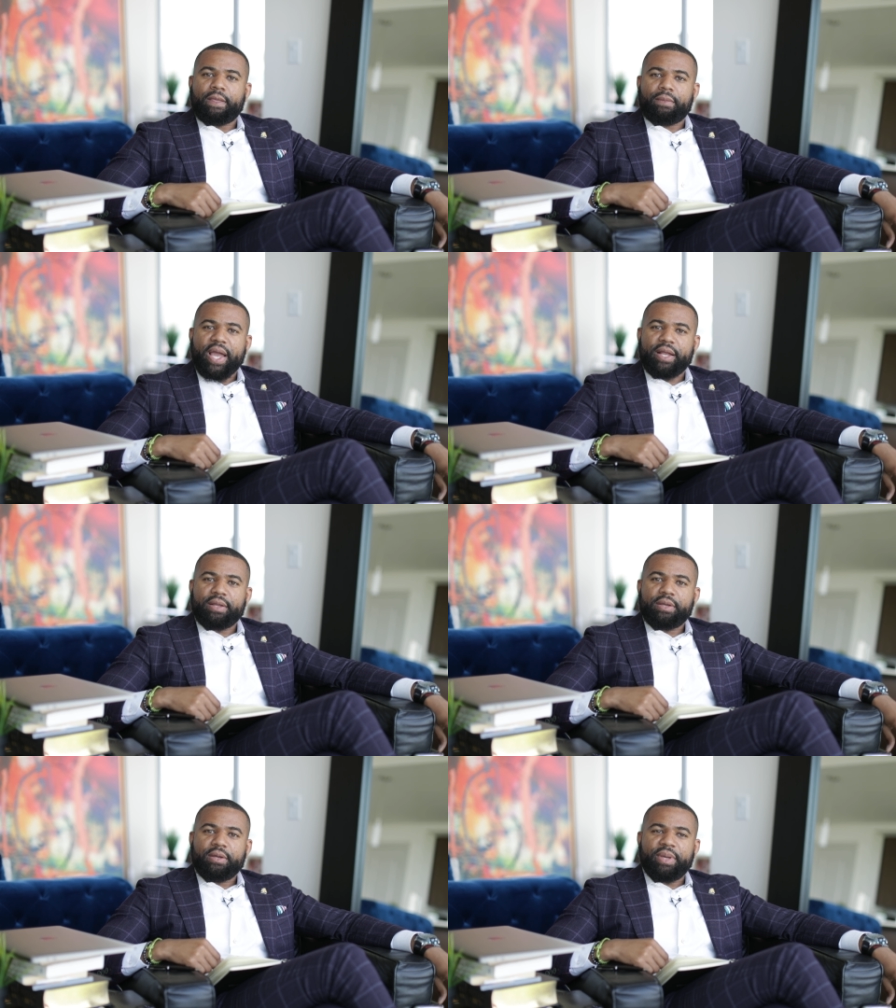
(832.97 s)
Right?
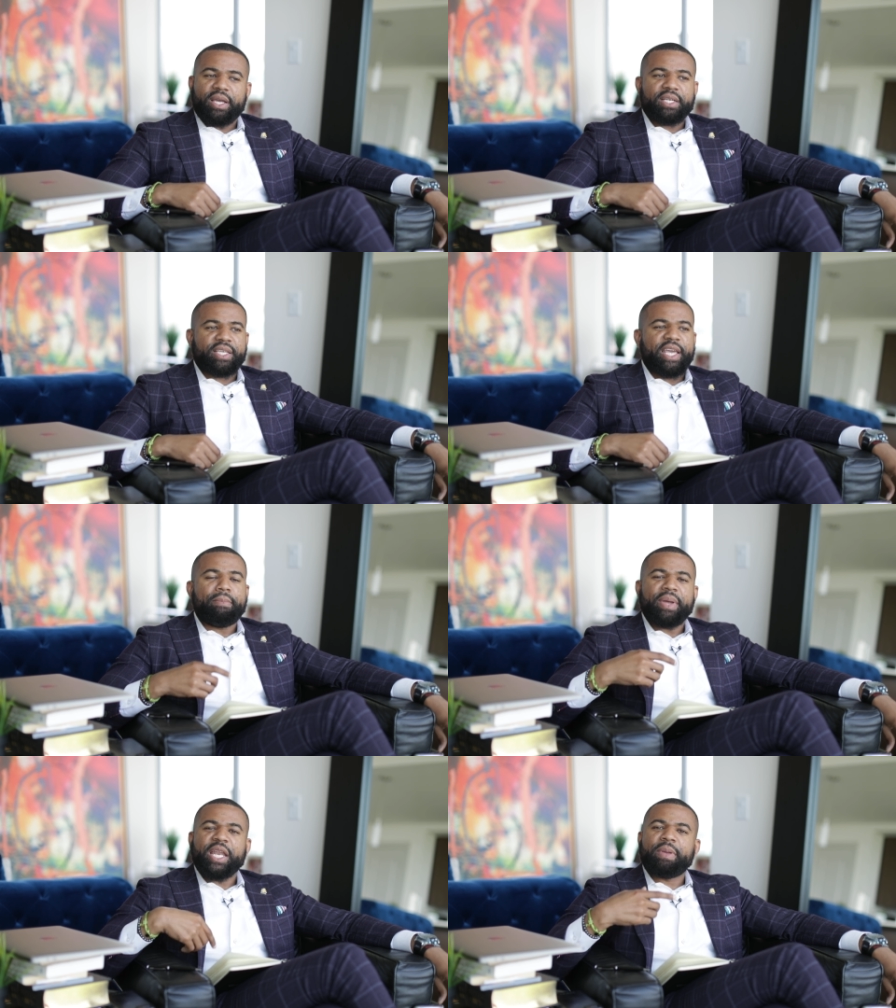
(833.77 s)
Because
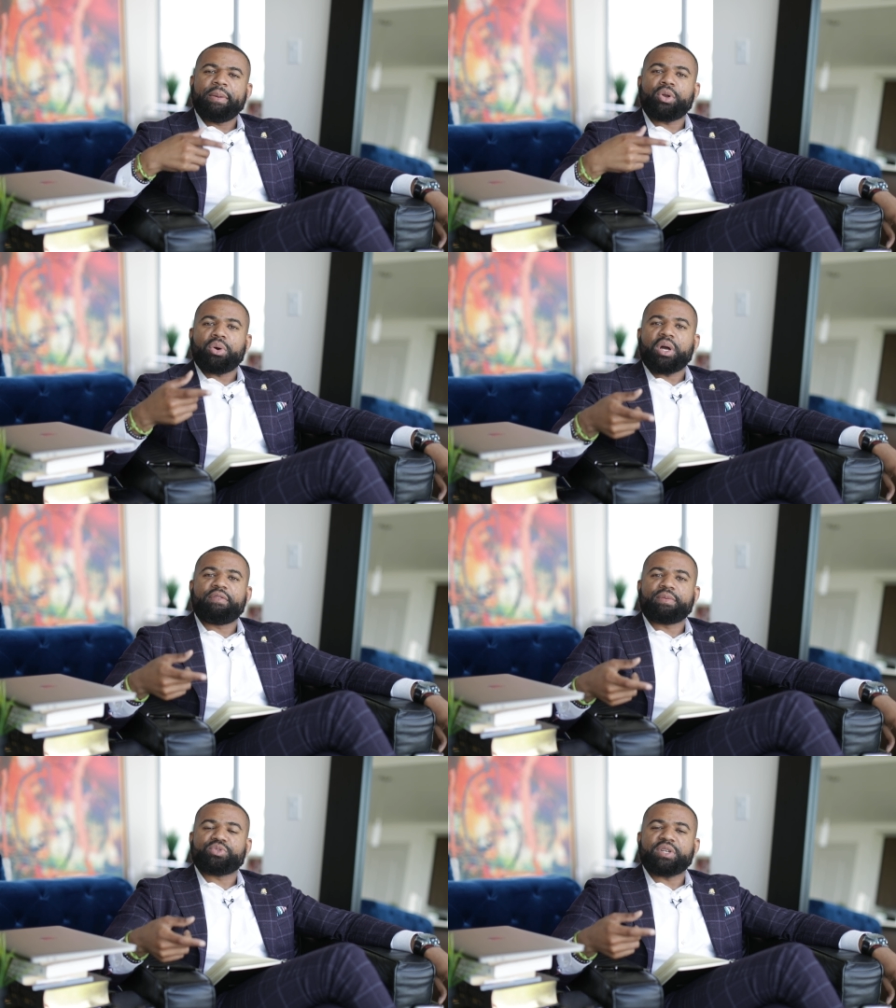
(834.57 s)
again, many people don't
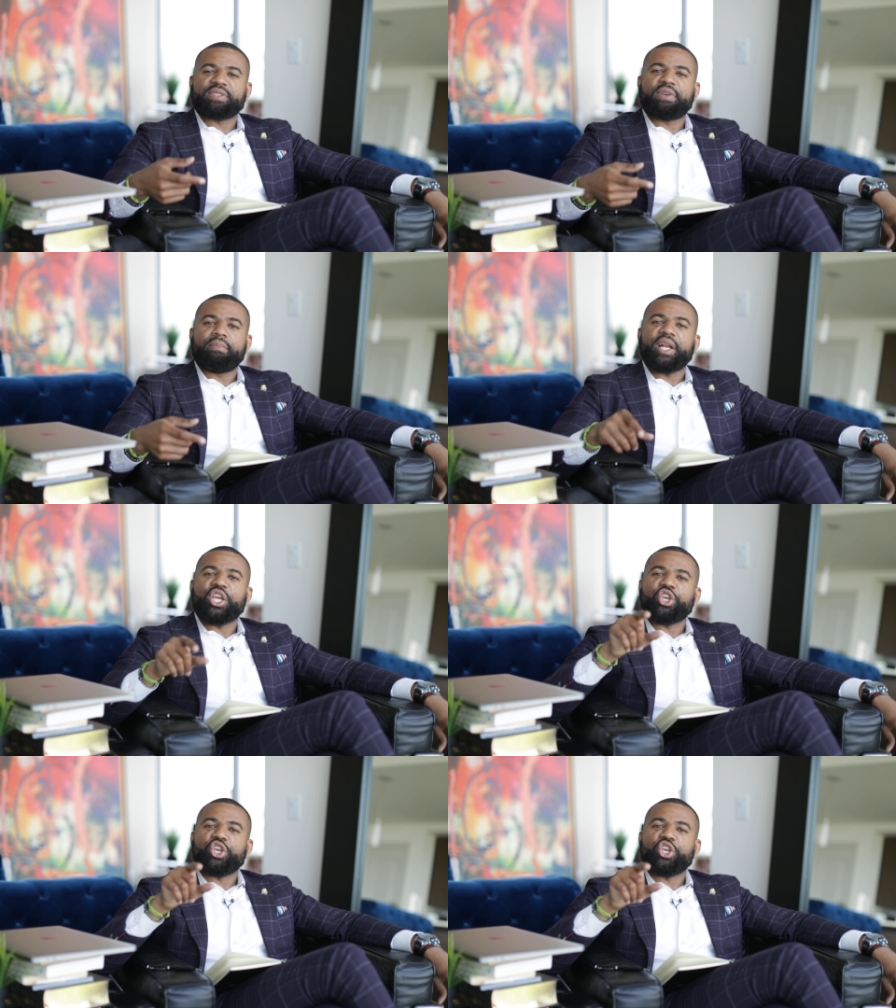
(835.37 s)
come from trust fund money.